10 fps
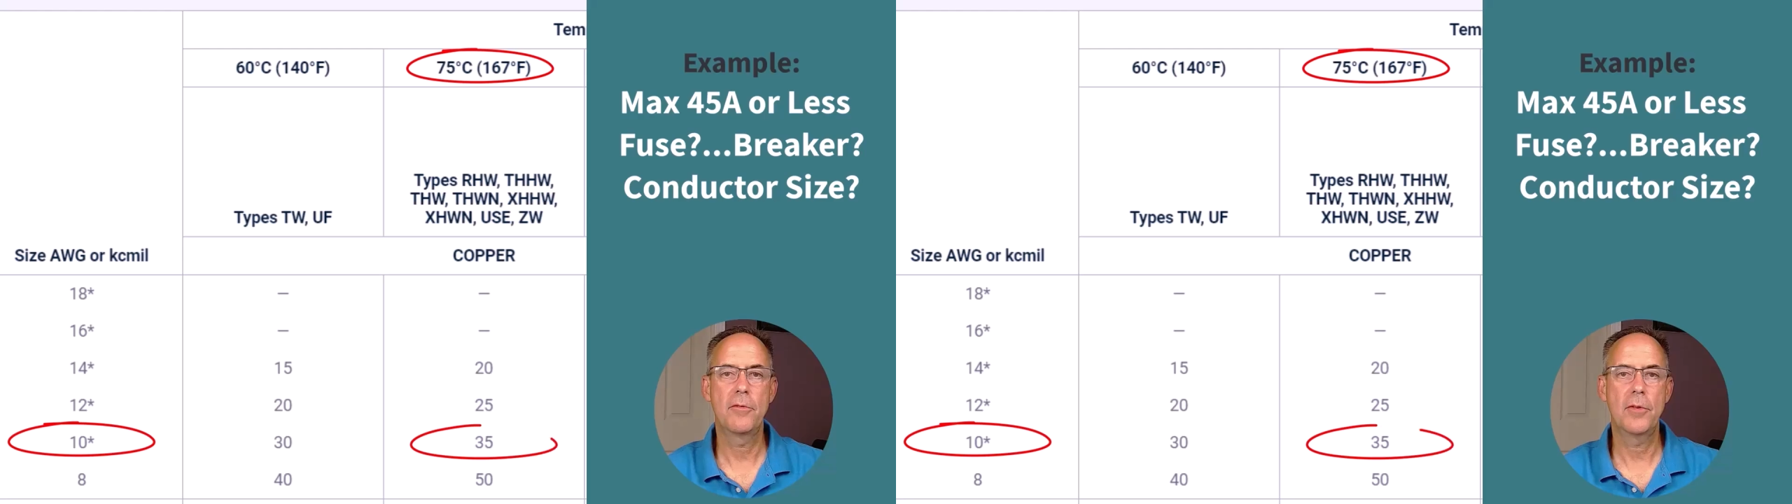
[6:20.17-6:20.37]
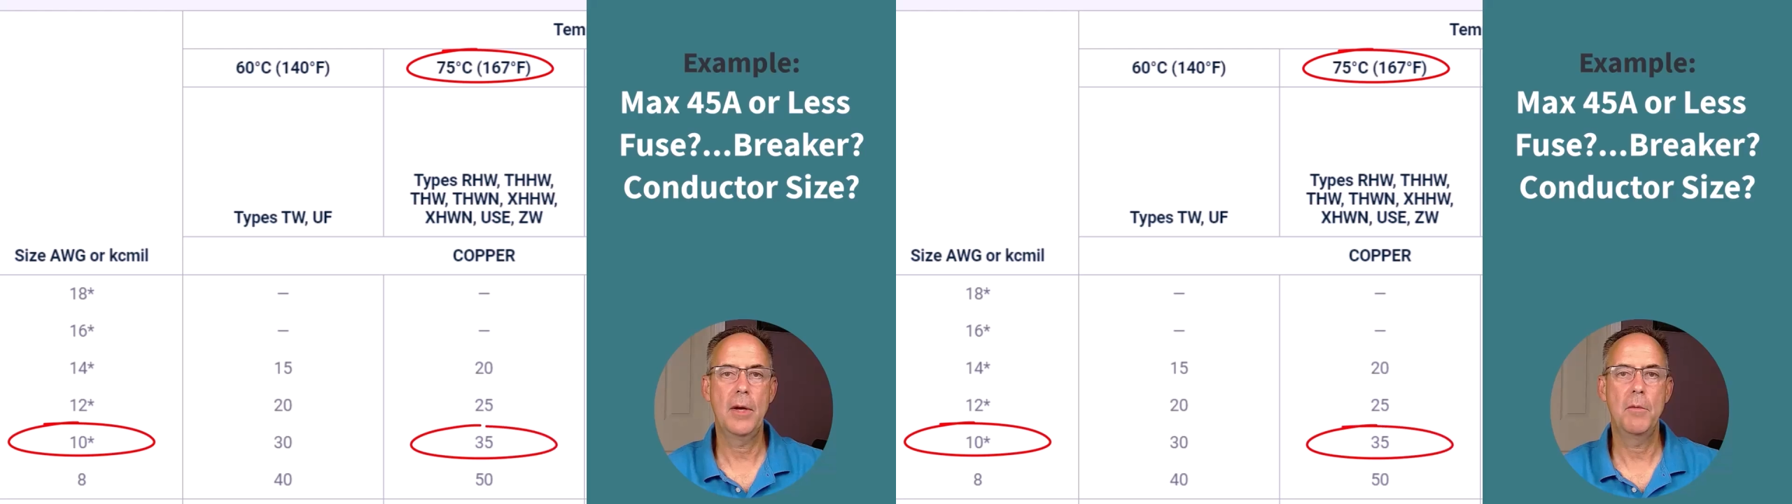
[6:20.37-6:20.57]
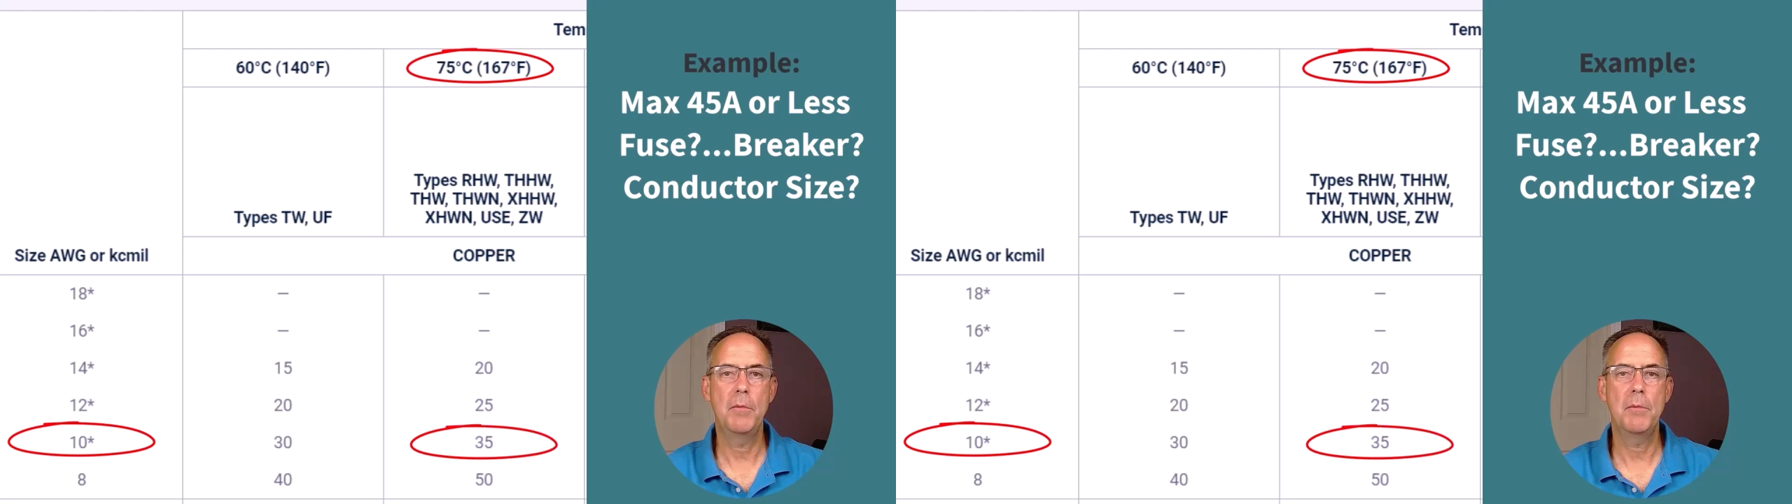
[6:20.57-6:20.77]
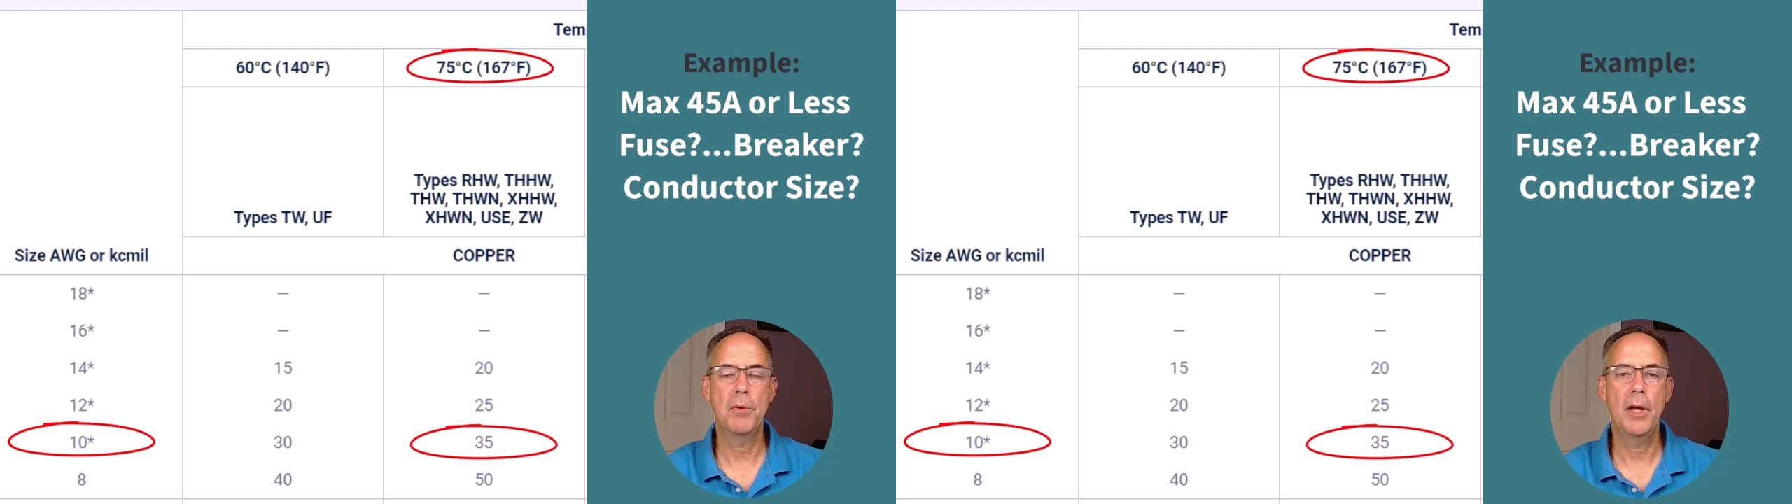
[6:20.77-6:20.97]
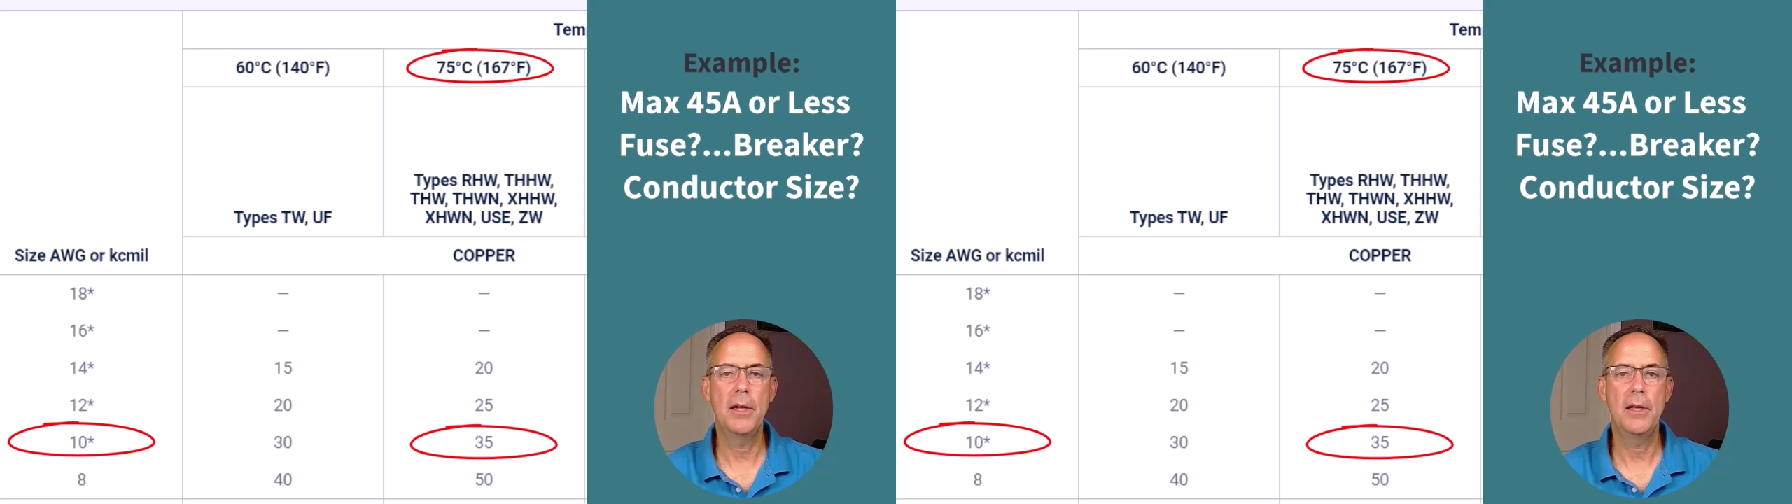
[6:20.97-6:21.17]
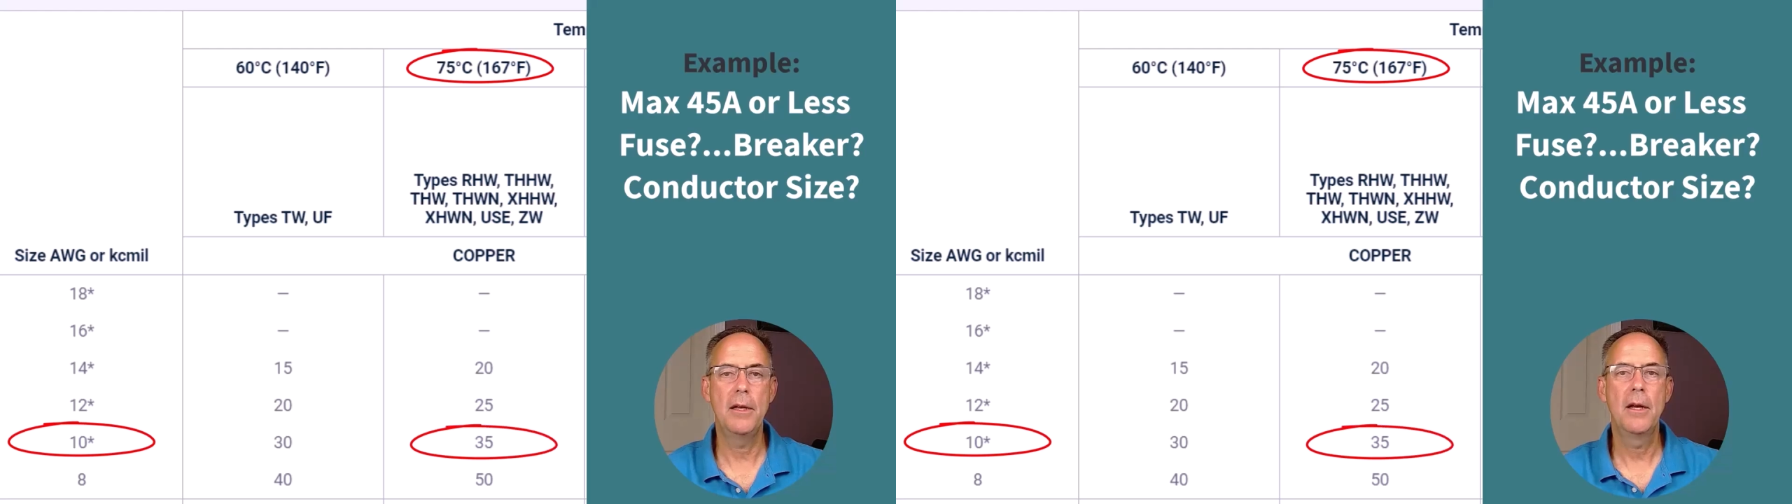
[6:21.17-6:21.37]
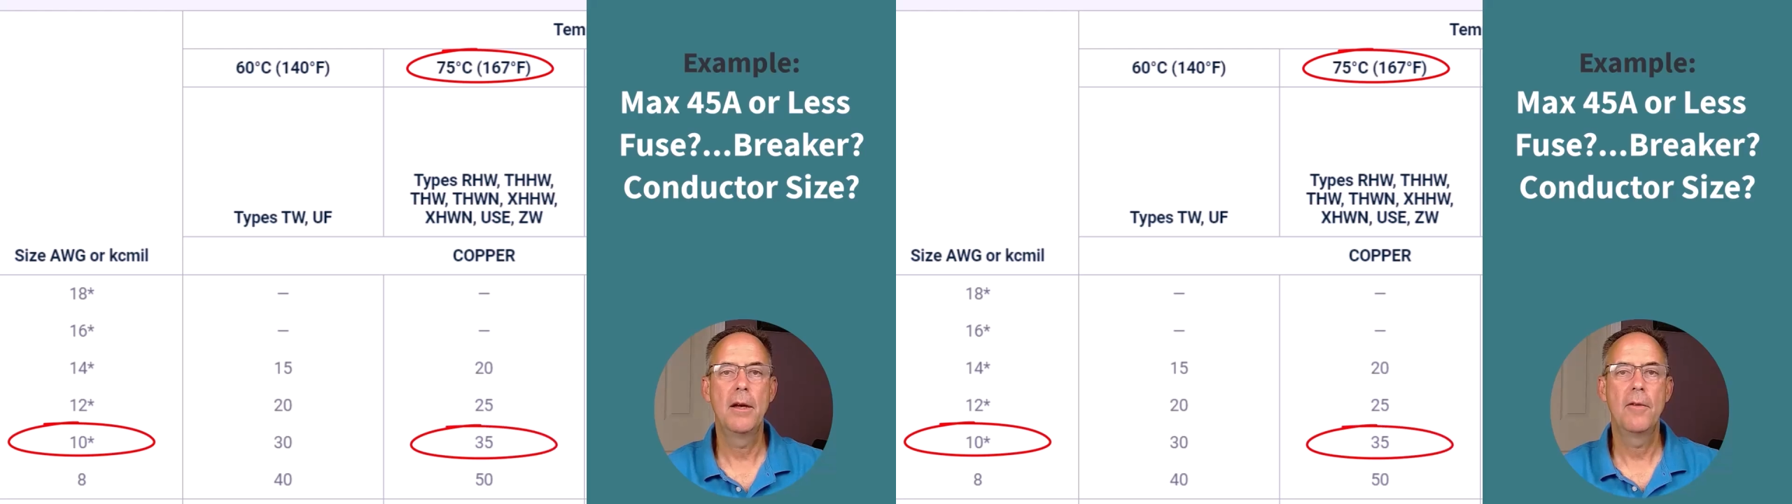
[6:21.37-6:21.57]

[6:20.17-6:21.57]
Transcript: So that would be plenty